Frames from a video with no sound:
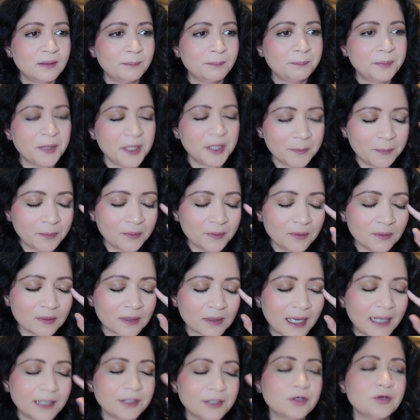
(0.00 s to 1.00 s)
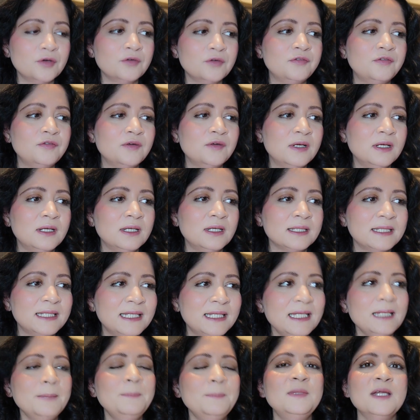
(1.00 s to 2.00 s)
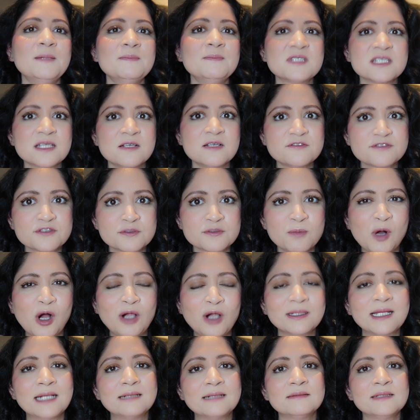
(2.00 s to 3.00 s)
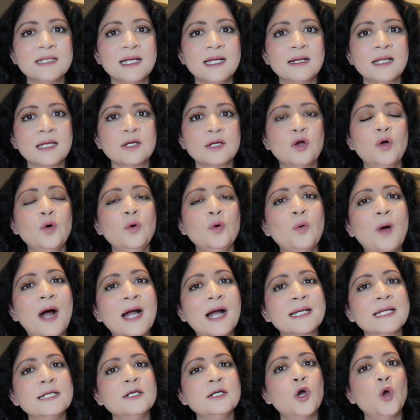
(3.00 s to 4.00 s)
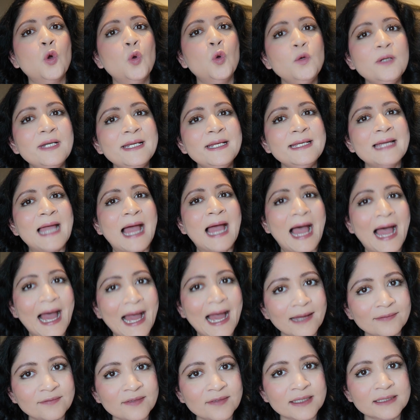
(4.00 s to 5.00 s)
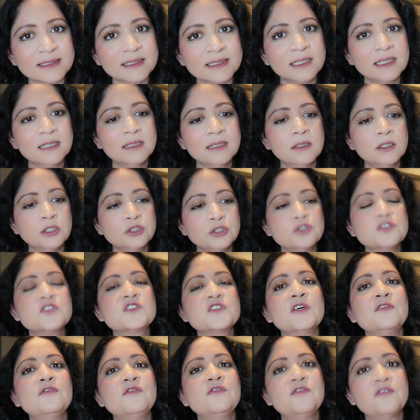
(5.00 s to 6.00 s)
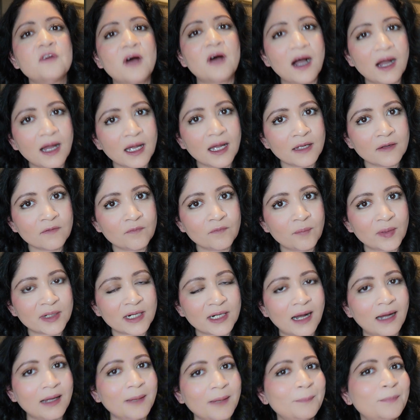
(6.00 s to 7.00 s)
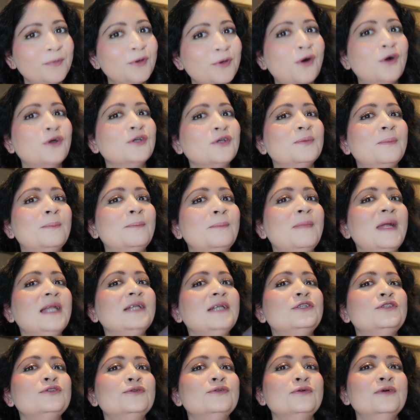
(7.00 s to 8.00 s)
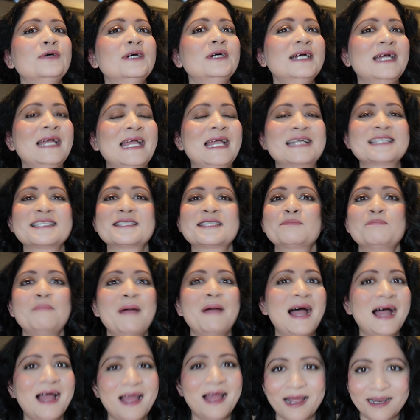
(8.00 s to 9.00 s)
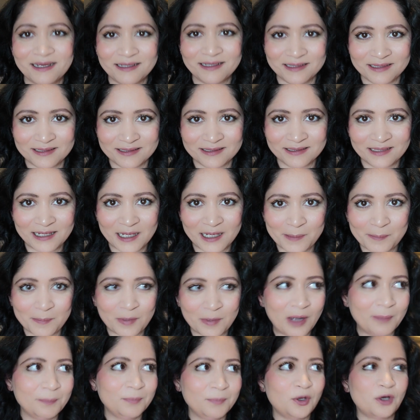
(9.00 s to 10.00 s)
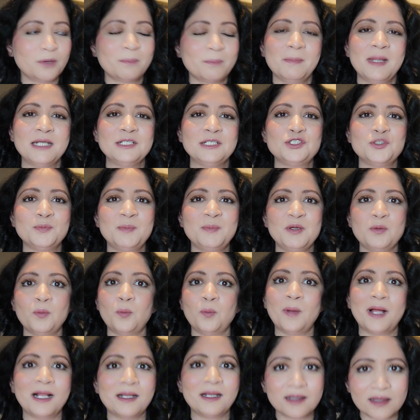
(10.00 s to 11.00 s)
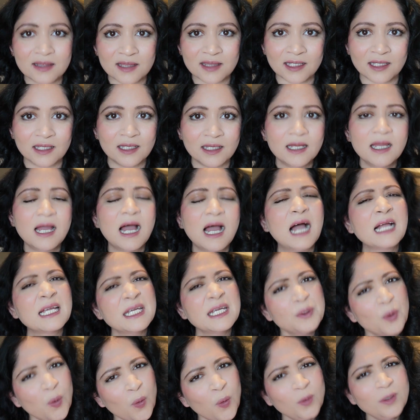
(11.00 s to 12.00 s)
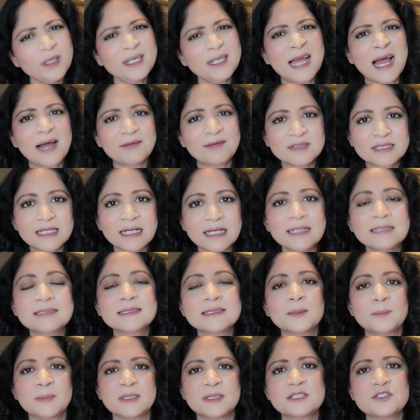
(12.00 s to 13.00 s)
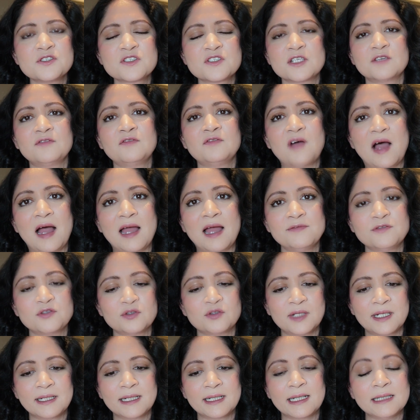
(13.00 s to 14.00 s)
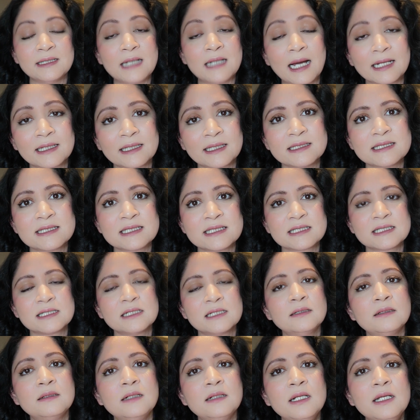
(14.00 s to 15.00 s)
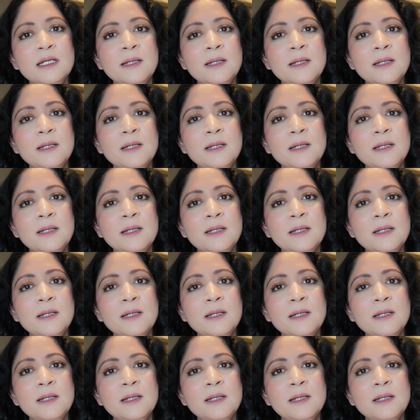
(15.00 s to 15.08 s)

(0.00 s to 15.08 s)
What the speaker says: people kind of keep themselves small, that they're like, oh, I can only have it to survive, but I'm not meant to expand. I'm not meant to be wealthy. I can only have it little bit to survive so that I can still